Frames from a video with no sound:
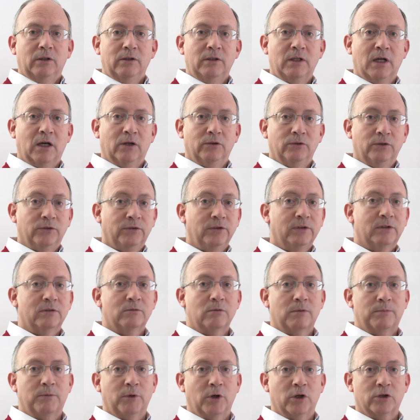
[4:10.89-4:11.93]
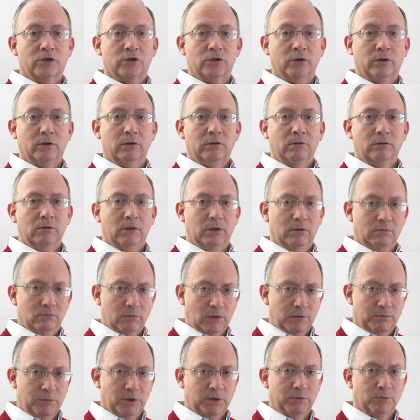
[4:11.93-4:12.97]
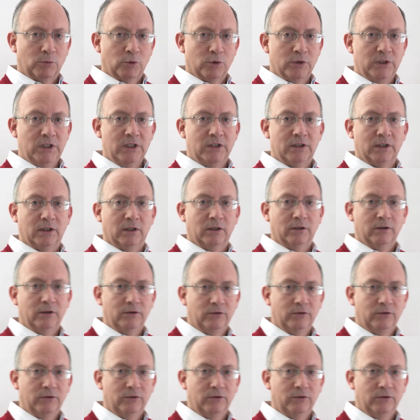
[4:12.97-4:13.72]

Now, the system of production, in a bit more detail,